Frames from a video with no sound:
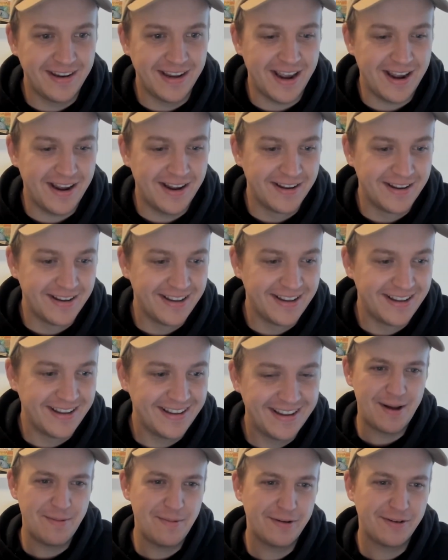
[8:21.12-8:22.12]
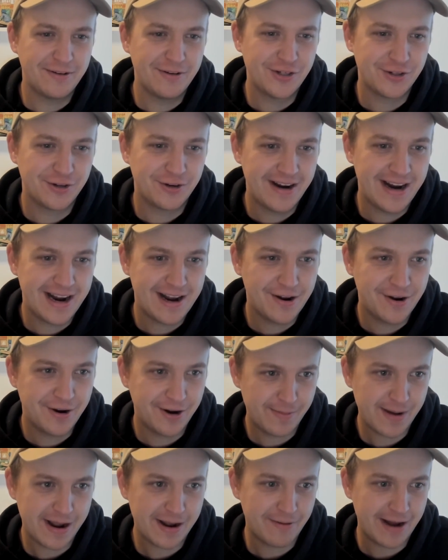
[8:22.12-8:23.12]
Yeah, I'm not too sure how I
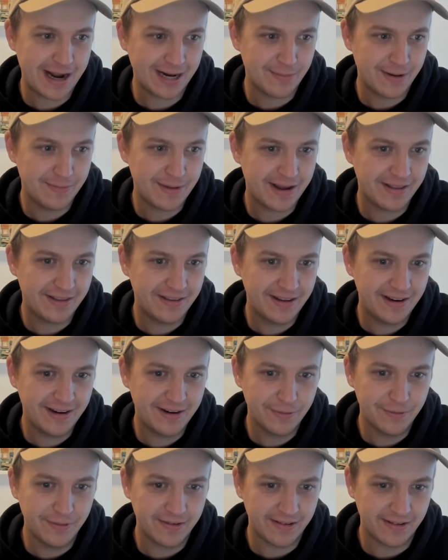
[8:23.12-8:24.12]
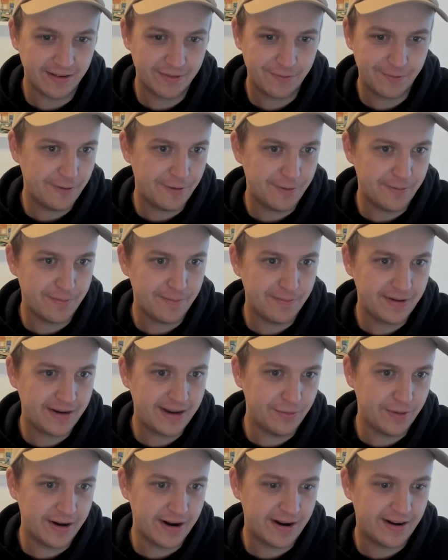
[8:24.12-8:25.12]
heard about Wagmi, but I think it was just from
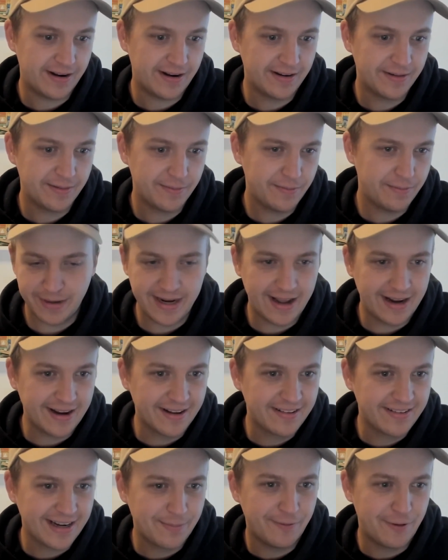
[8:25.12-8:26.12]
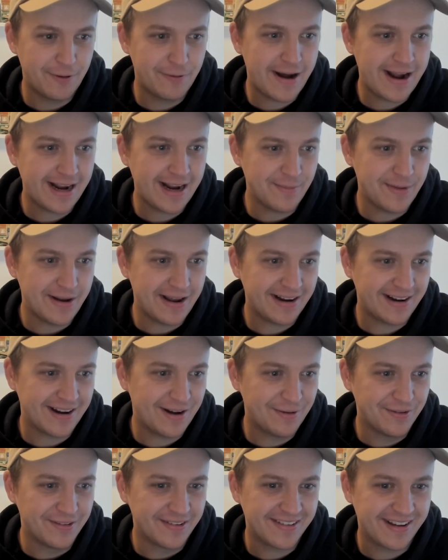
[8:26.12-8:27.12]
Twitter. But yeah, I guess before Wagmi, like
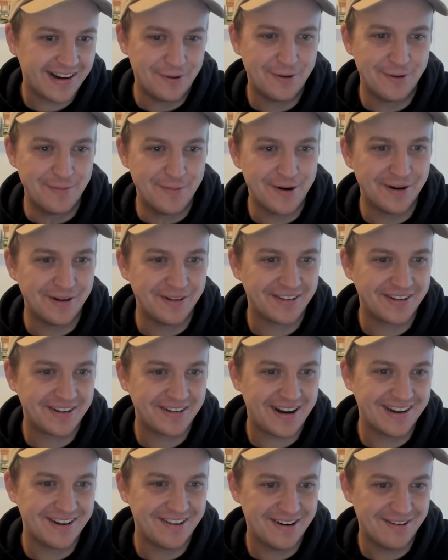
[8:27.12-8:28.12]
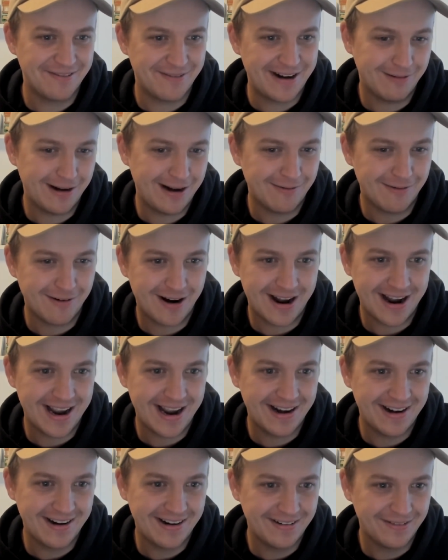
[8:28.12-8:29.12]
I was almost going to
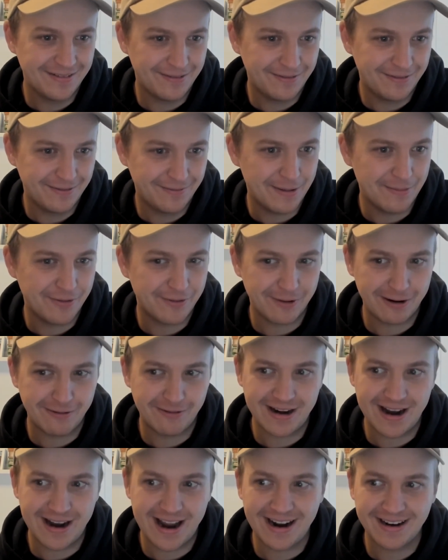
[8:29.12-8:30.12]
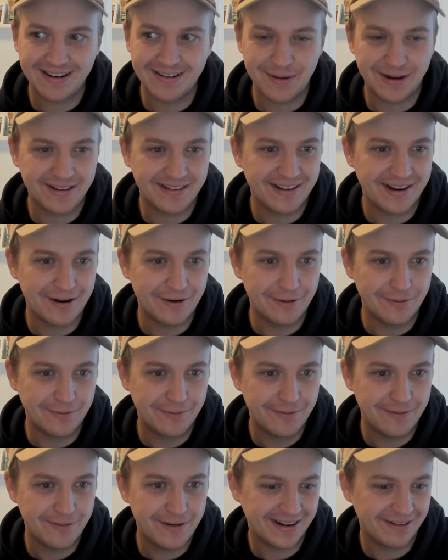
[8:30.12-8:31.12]
rewrite Web3 React
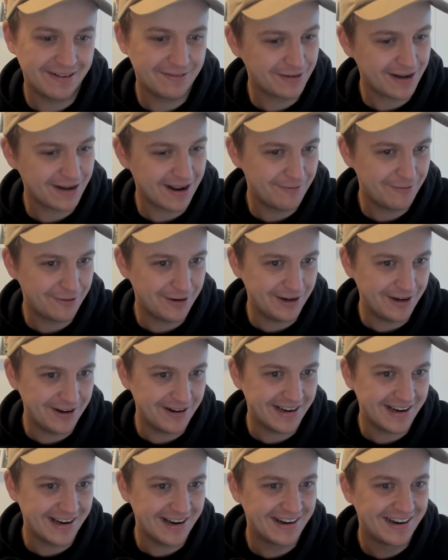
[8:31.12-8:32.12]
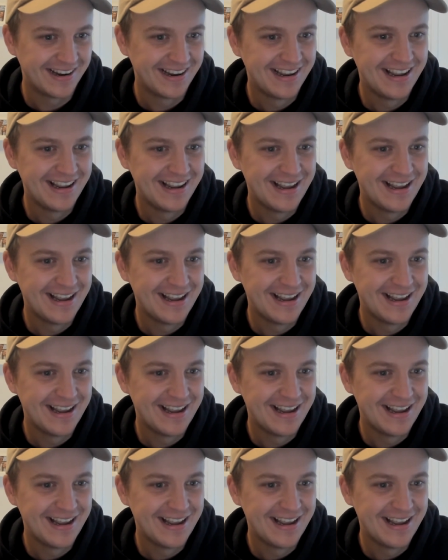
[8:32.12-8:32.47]
myself, like kind of what you did.